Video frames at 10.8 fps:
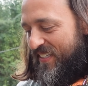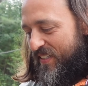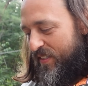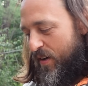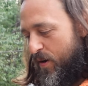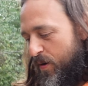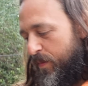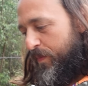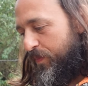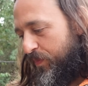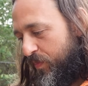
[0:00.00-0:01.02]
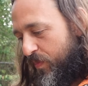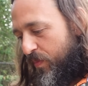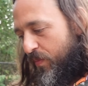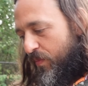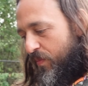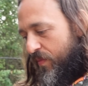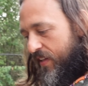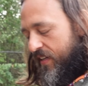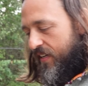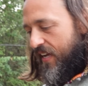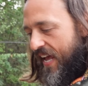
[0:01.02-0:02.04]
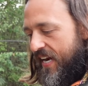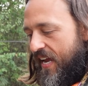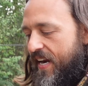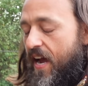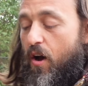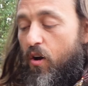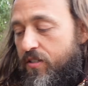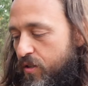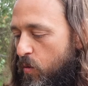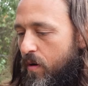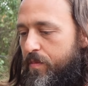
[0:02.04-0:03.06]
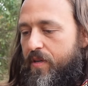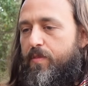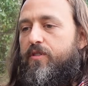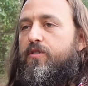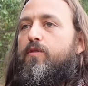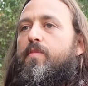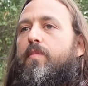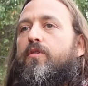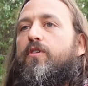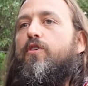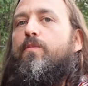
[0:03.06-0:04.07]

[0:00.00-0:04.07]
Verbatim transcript: so and and I also want people to remember who